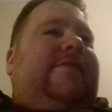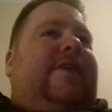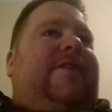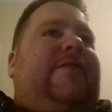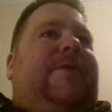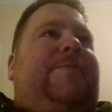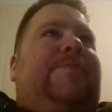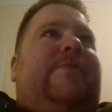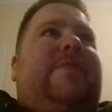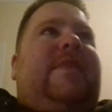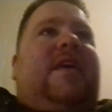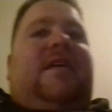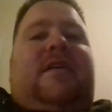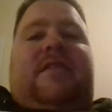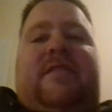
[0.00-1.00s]
So
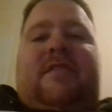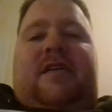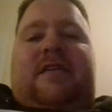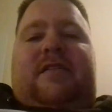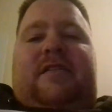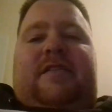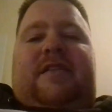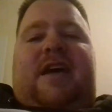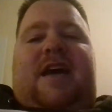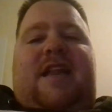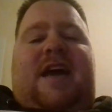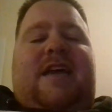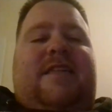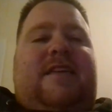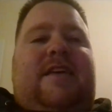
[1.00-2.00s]

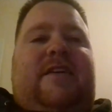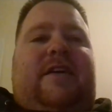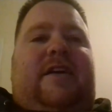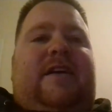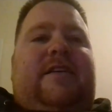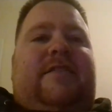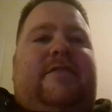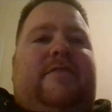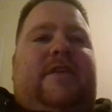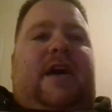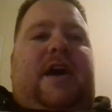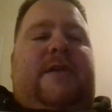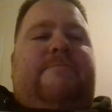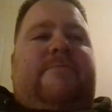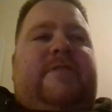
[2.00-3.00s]
that's it, guys.
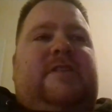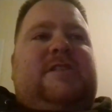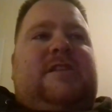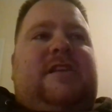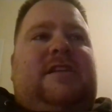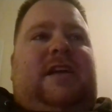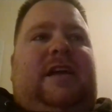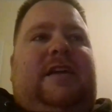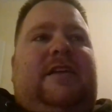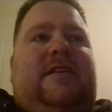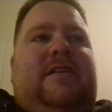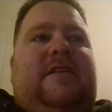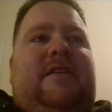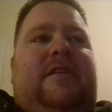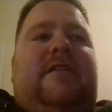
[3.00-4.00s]
Just to like,
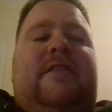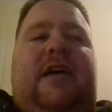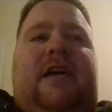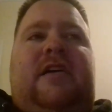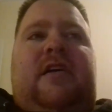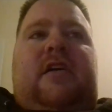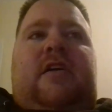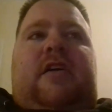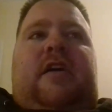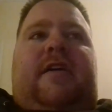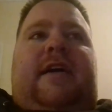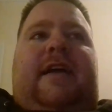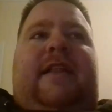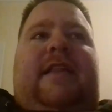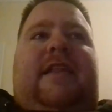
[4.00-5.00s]
cause
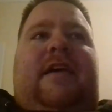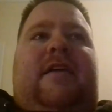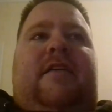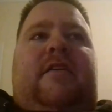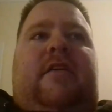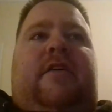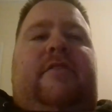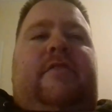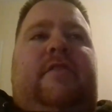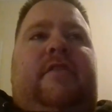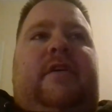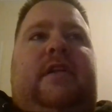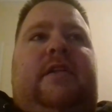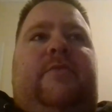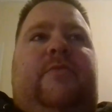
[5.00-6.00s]
I
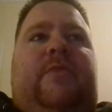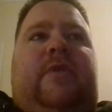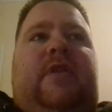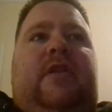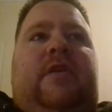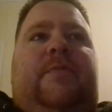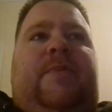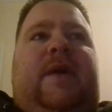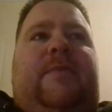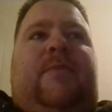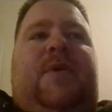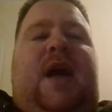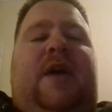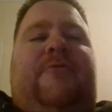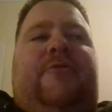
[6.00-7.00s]
the big
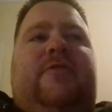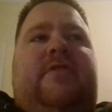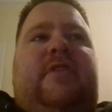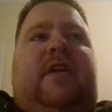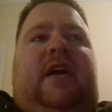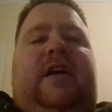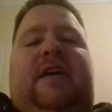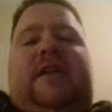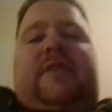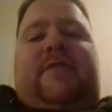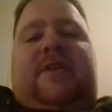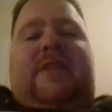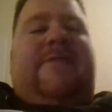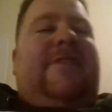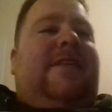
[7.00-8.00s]
plan was like
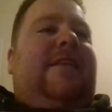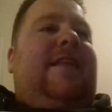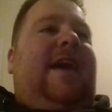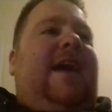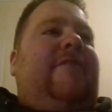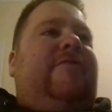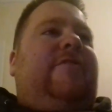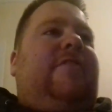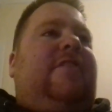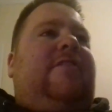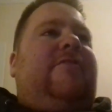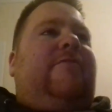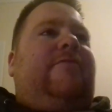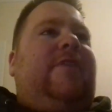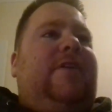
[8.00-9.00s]
for today was
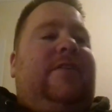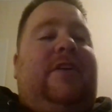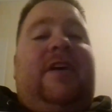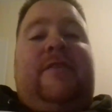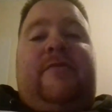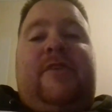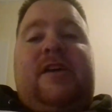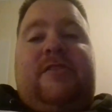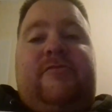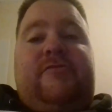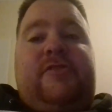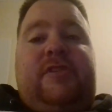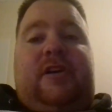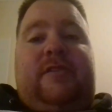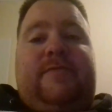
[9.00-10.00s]
to go Wrestle
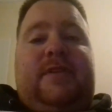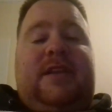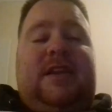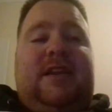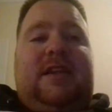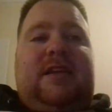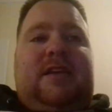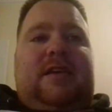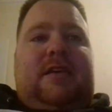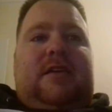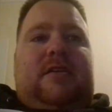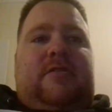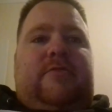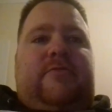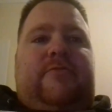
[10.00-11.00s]
Shop and
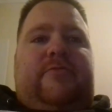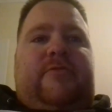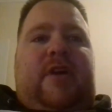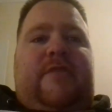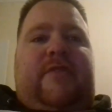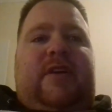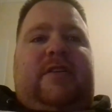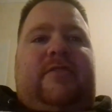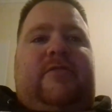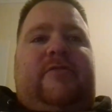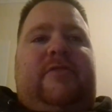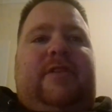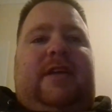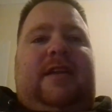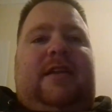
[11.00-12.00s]
where it is
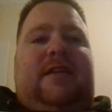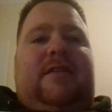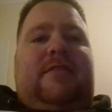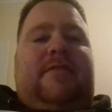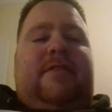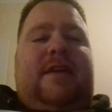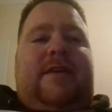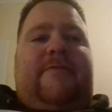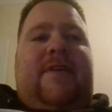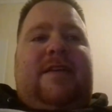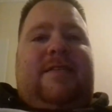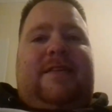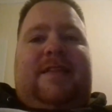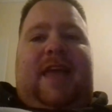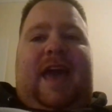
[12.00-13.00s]
called and see
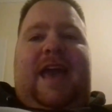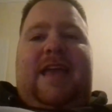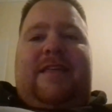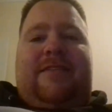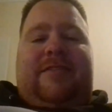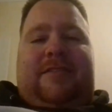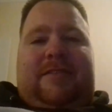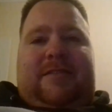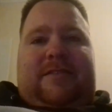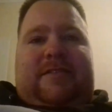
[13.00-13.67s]
Wrestling Days and